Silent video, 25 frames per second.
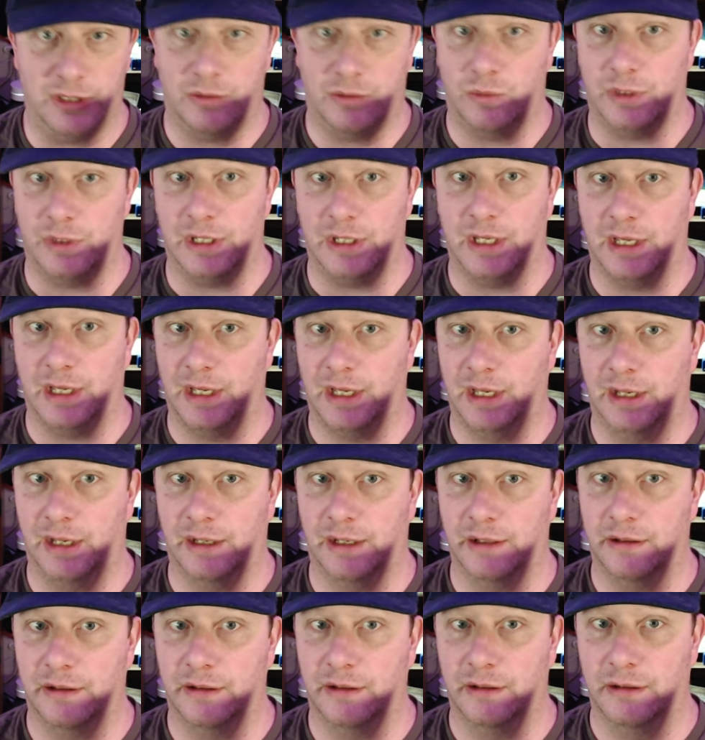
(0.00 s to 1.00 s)
we
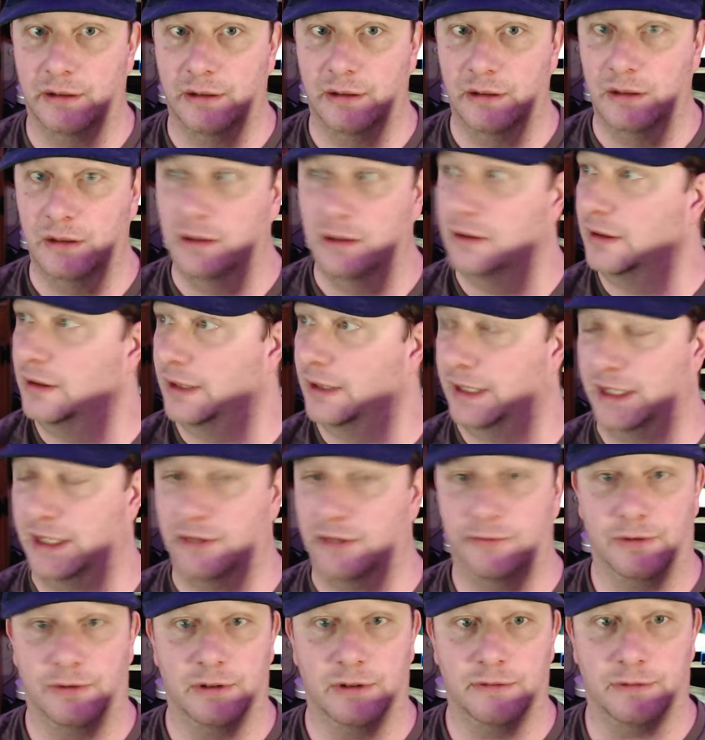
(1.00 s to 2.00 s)
had a
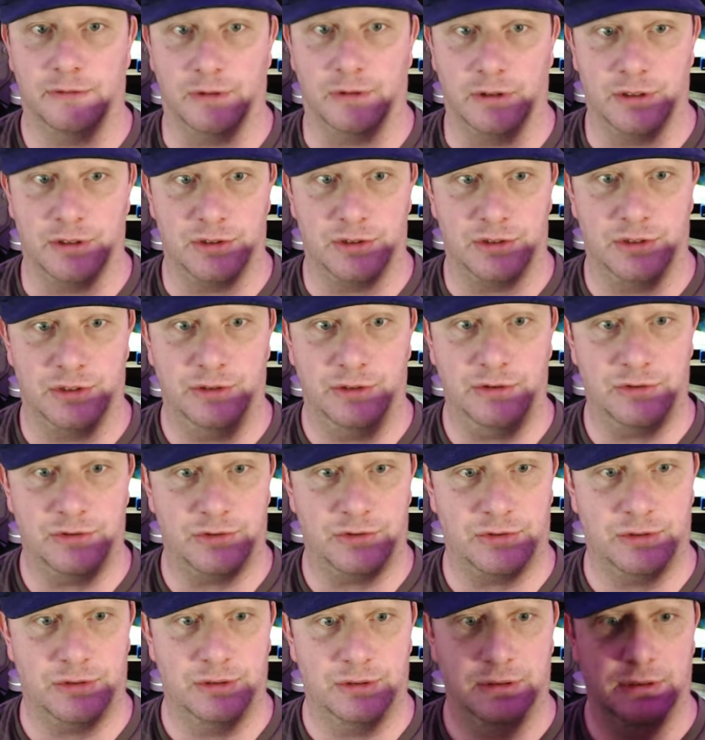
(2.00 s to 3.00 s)
handful of
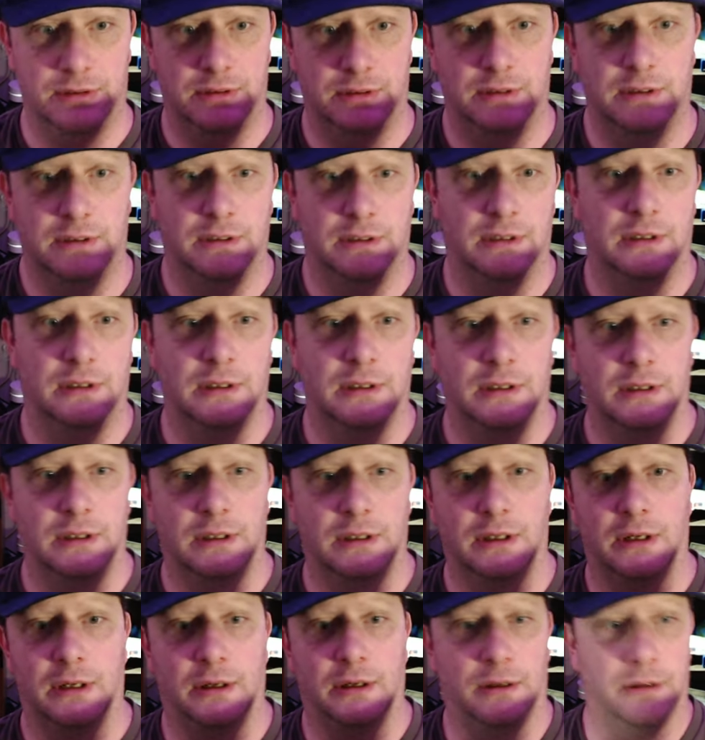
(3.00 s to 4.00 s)
launches.
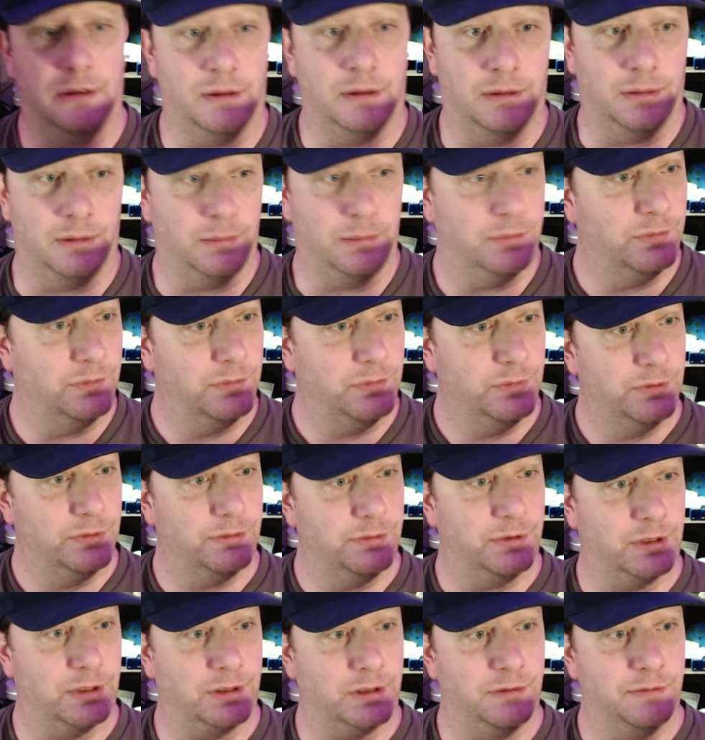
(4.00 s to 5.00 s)
Um, if
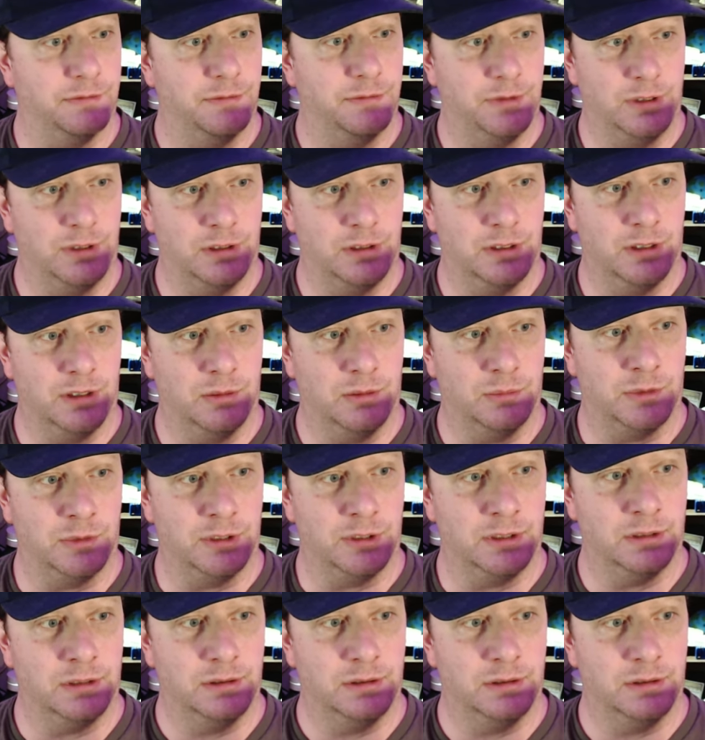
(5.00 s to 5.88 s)
I can figure out my